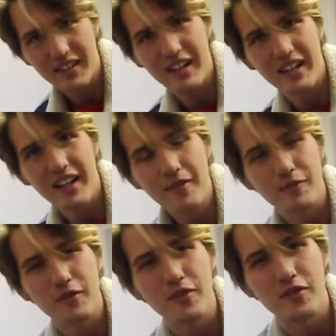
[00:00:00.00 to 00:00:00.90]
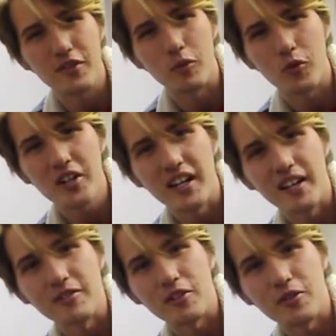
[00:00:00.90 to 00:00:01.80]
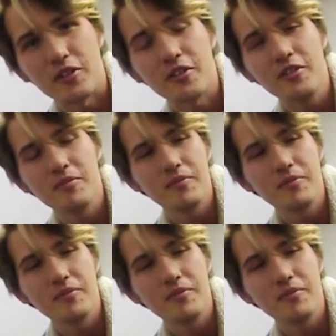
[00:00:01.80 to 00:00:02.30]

kind of have some work I have to go do.